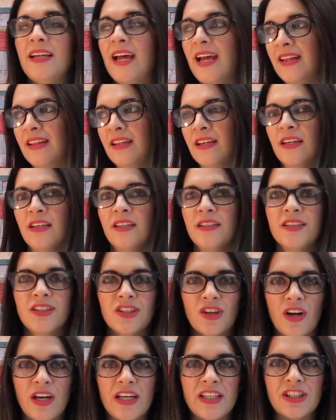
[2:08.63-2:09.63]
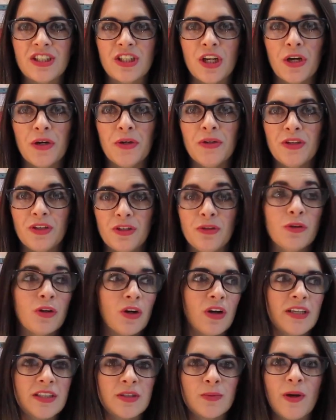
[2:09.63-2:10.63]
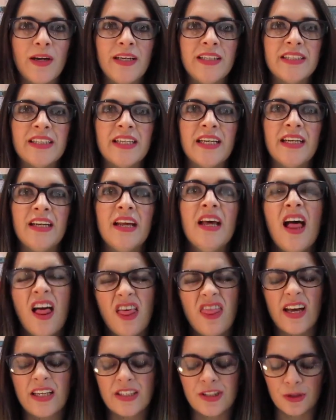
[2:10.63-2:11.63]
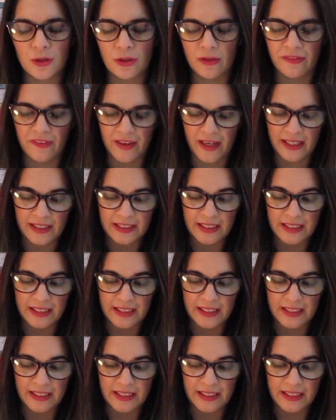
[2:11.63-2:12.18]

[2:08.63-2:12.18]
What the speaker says: letting the stylist know that your client's waiting, that sort of thing.